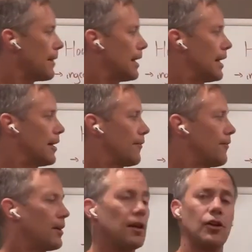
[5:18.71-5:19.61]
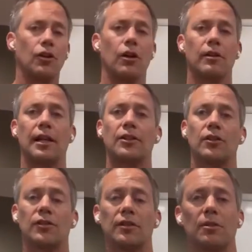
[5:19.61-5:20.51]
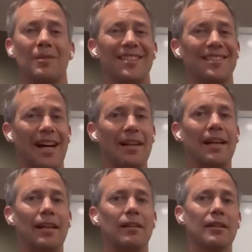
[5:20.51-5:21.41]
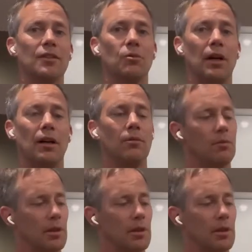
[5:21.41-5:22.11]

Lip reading: If your digestive system does not handle this well,